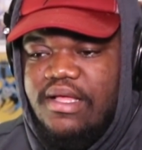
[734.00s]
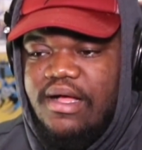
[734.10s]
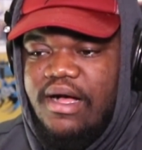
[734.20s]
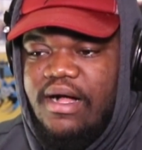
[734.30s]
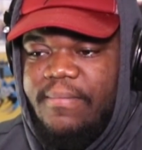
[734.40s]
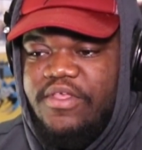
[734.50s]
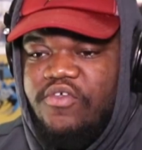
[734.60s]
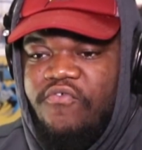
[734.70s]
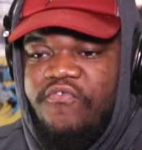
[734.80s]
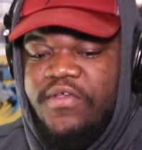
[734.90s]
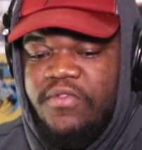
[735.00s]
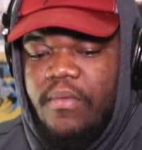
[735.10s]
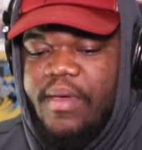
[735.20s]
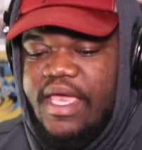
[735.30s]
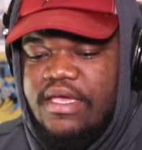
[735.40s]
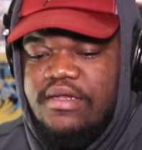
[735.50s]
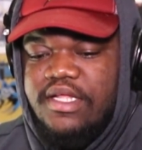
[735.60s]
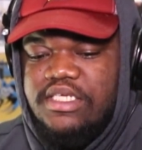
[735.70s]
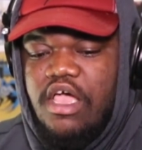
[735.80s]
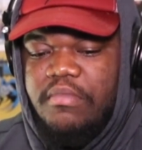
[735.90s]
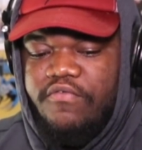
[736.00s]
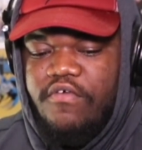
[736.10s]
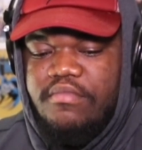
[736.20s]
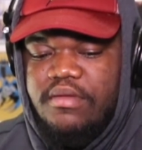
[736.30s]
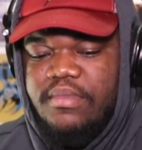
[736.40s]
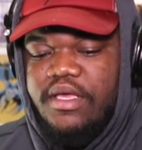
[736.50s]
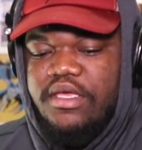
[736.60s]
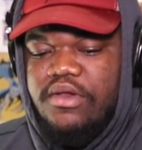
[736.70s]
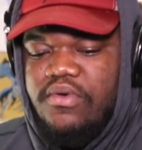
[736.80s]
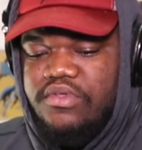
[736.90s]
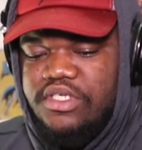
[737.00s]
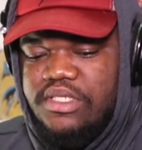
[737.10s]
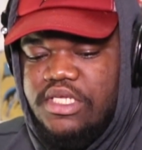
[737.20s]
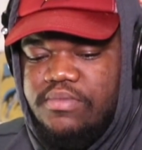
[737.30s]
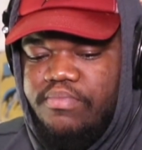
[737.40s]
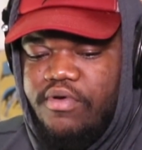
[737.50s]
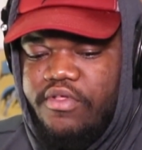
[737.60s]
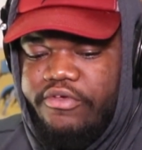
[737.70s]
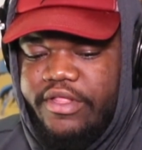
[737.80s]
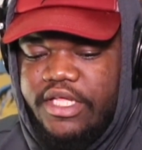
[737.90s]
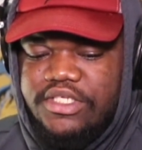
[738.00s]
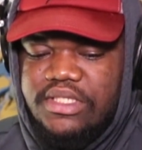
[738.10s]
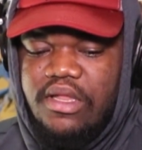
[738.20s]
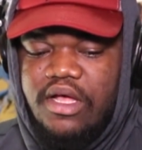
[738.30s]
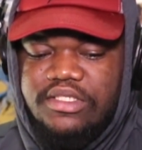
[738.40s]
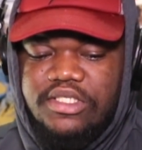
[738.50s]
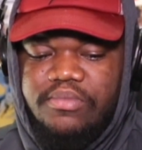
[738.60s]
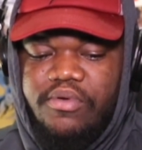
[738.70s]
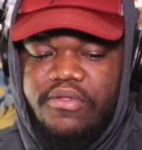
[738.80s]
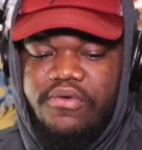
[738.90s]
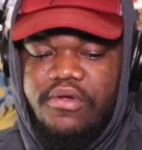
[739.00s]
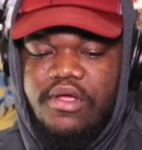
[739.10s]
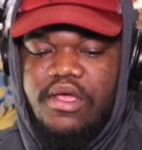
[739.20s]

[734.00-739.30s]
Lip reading: You can feel the pain that's coming from him, like, you know, just his brother. Like, he just lost his brother.